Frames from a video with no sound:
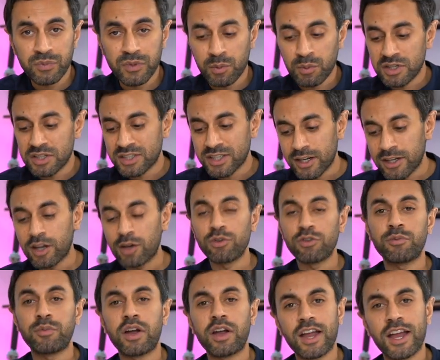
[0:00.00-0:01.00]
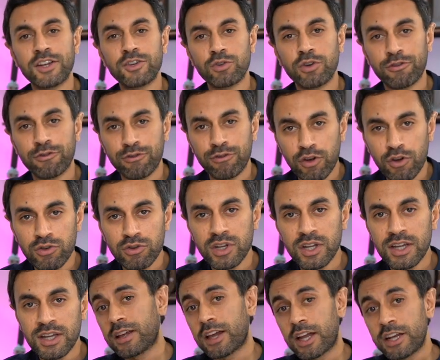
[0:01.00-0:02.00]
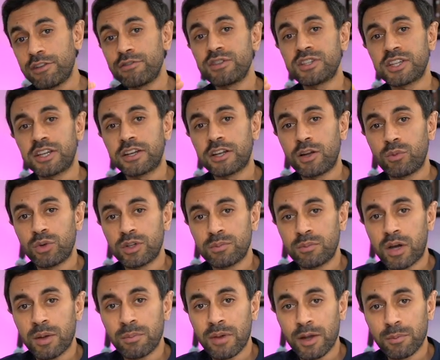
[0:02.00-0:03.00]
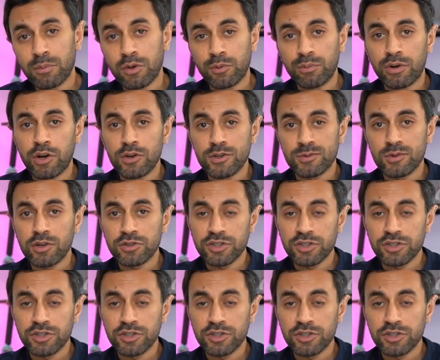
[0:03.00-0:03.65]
I'm gonna set it up with my Android phone and even set it up with my MacBook Pro as well,